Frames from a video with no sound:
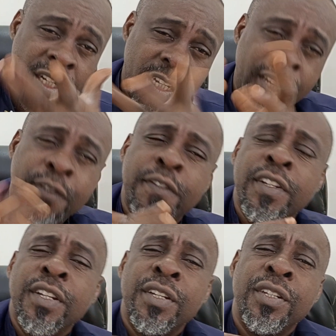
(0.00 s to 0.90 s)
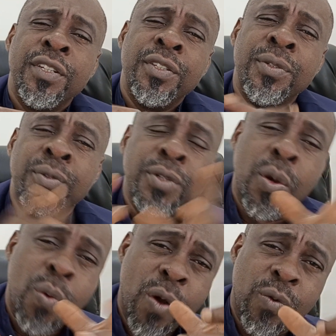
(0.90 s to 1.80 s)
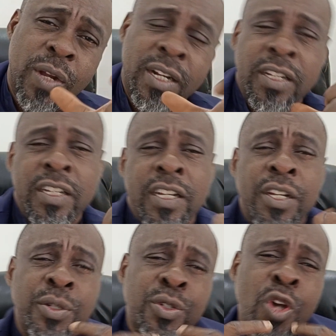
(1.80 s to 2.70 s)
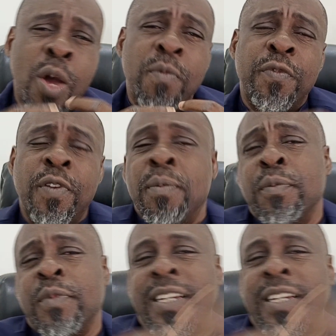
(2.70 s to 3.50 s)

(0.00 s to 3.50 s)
If you do your work well, you come from